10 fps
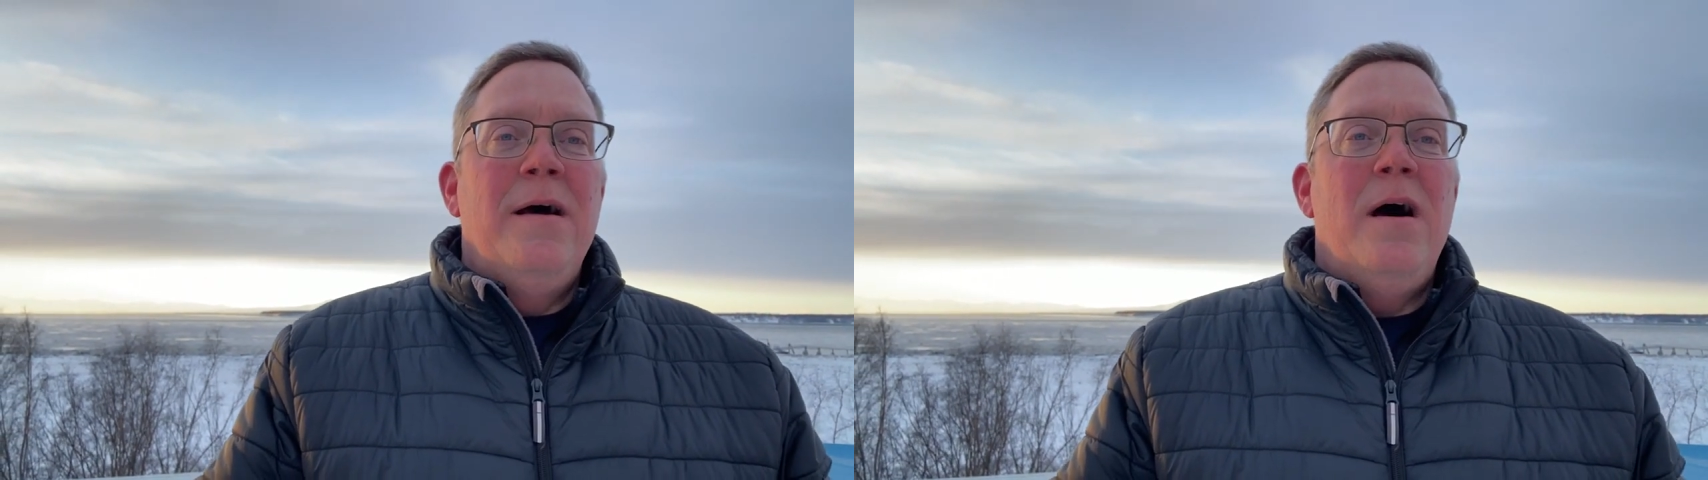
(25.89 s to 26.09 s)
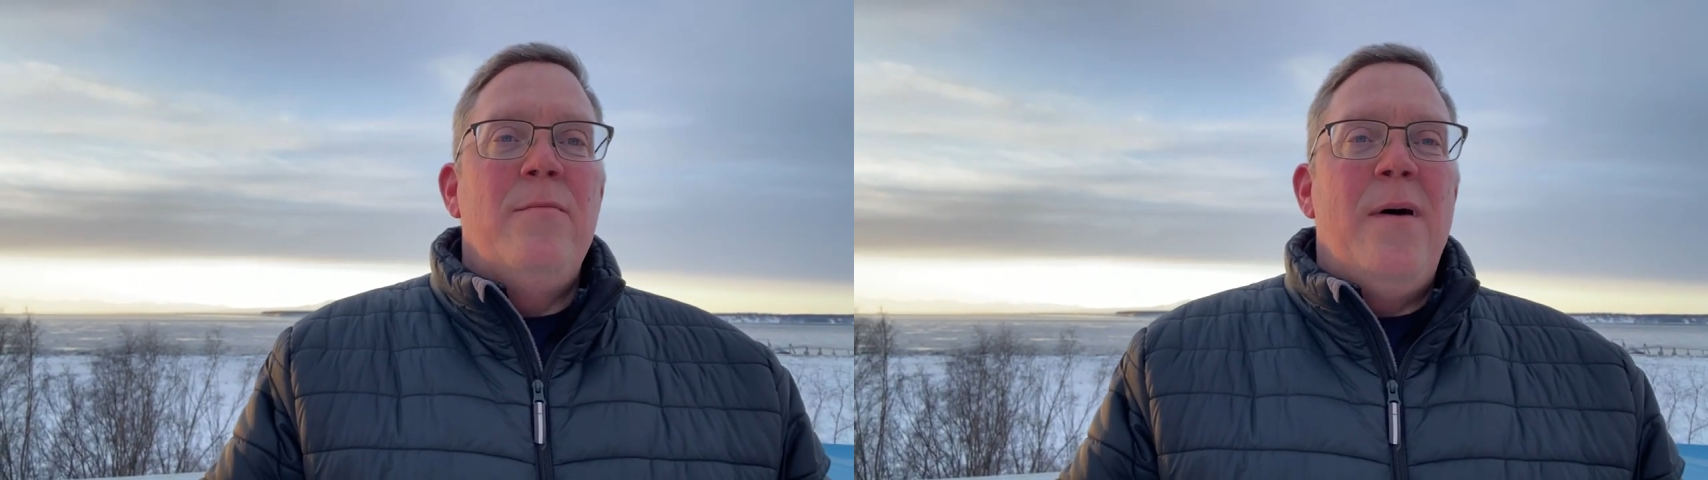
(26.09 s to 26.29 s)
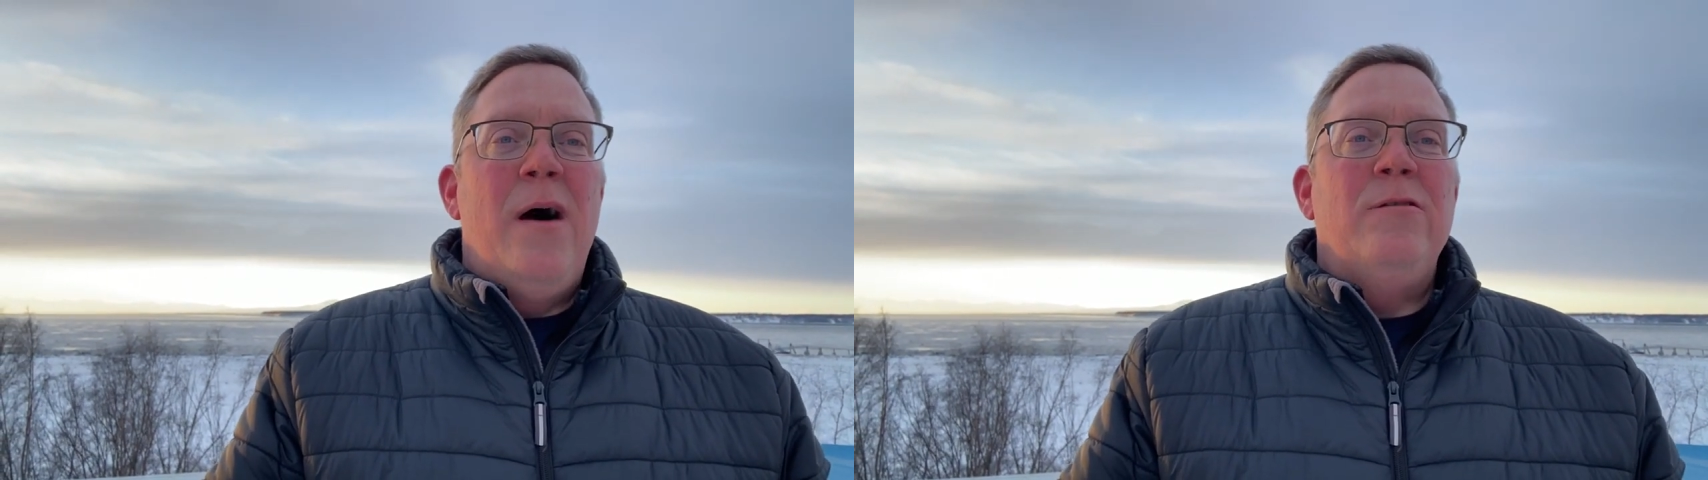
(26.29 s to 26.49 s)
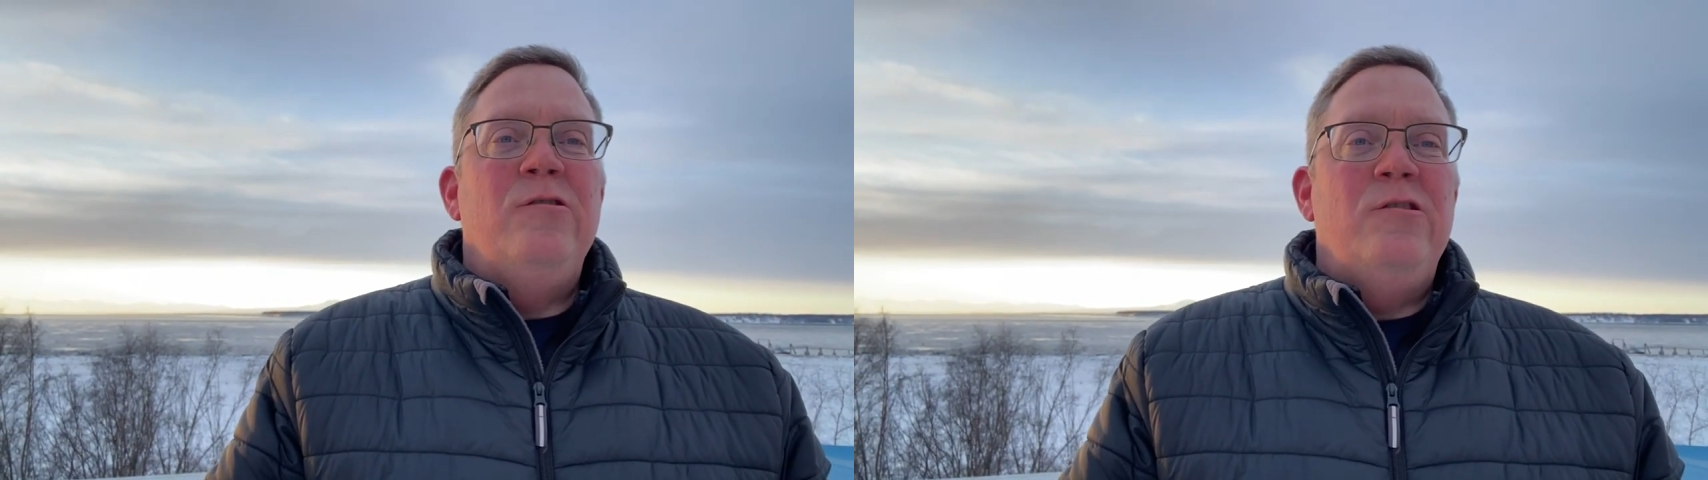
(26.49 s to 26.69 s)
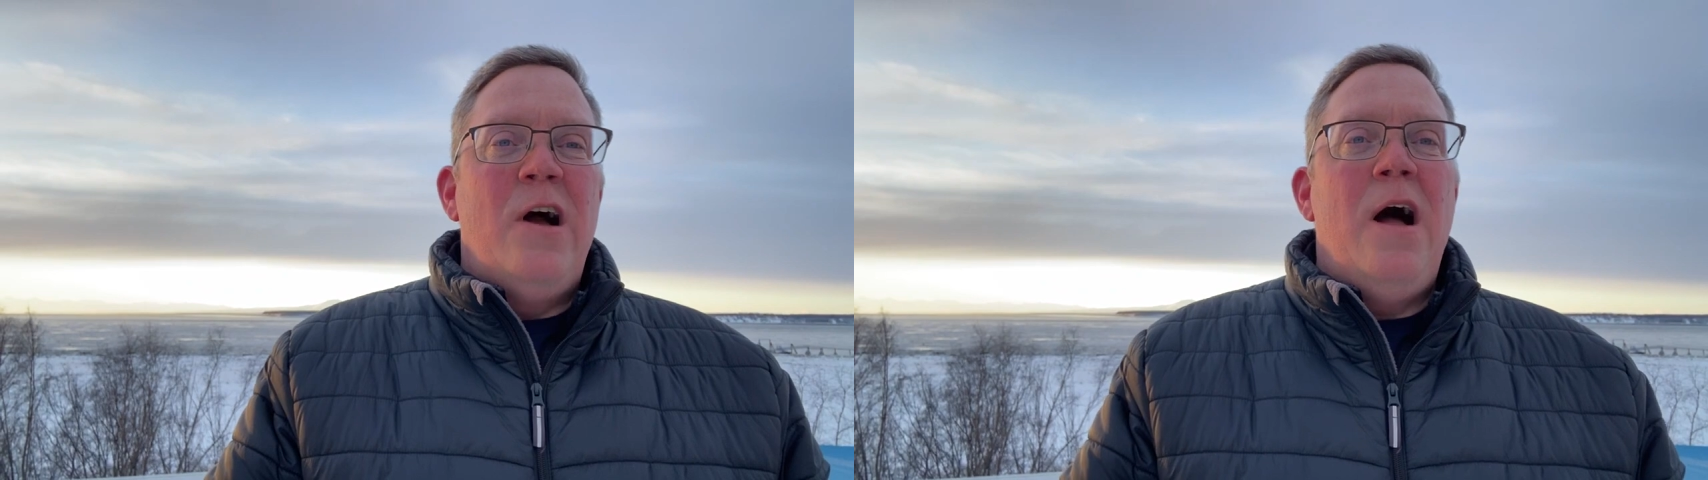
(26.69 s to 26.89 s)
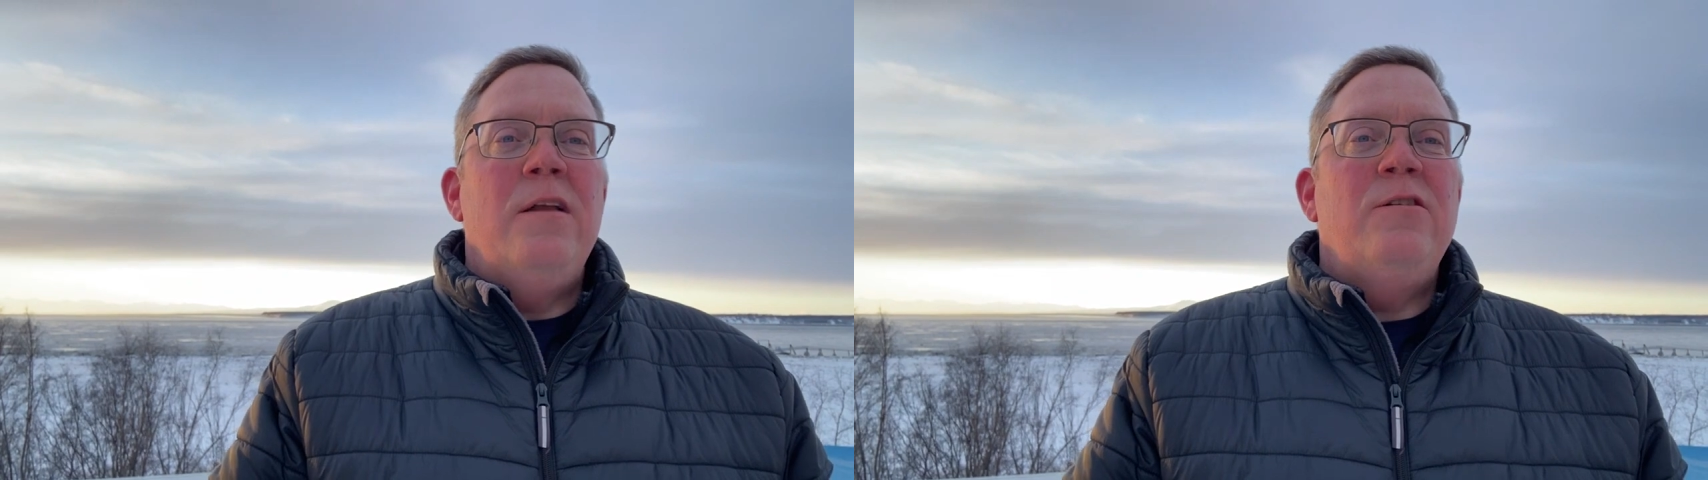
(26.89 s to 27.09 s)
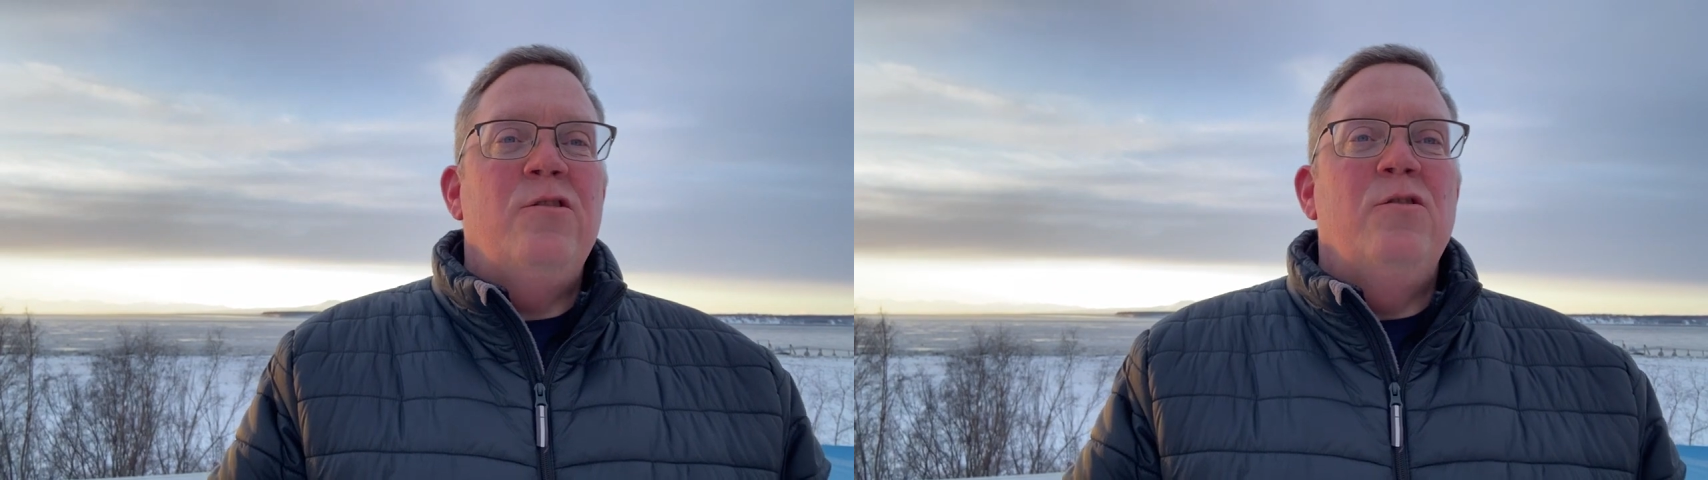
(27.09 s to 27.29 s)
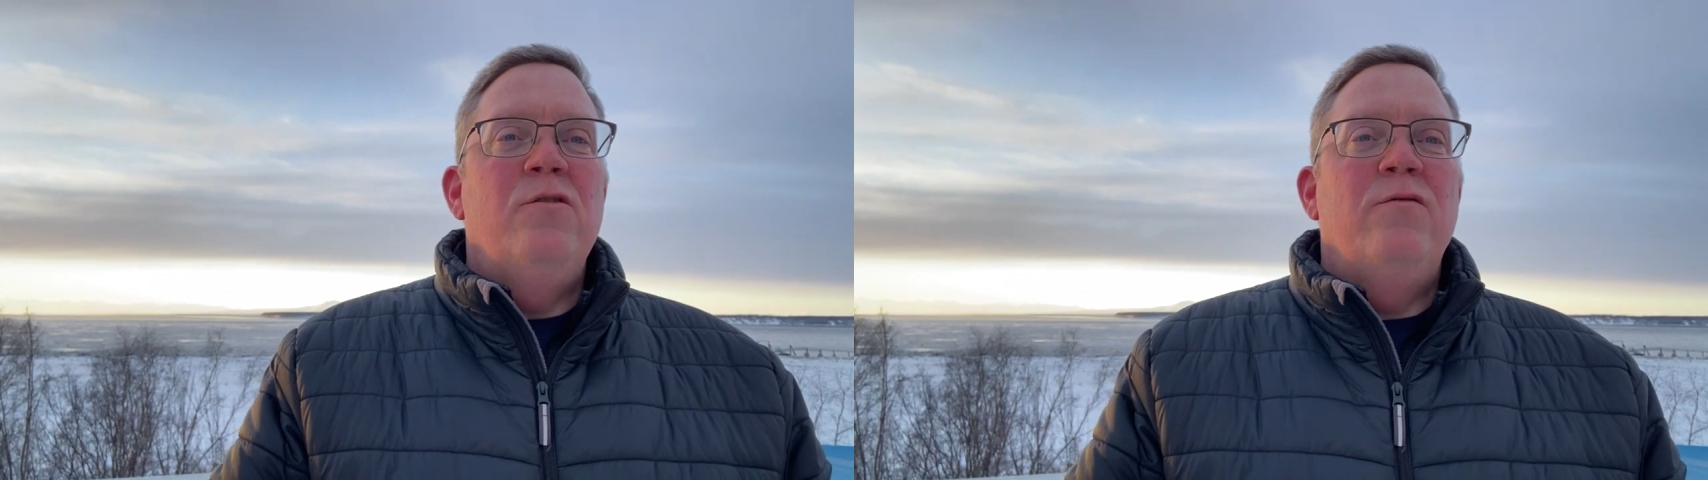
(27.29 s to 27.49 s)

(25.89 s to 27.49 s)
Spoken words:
about John 2